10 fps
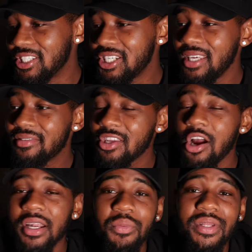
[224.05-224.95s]
Chiefs
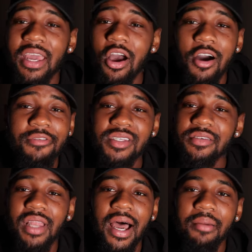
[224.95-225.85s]
started with their
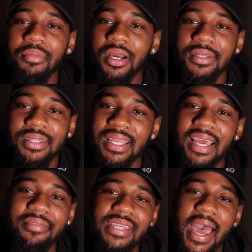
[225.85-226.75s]
offensive line, bro. The
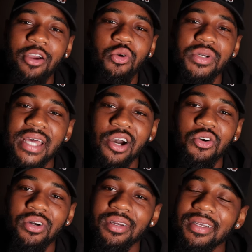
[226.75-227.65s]
left tackle was
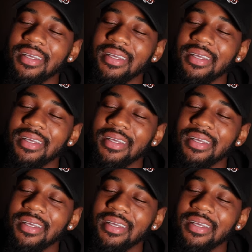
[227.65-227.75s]
out,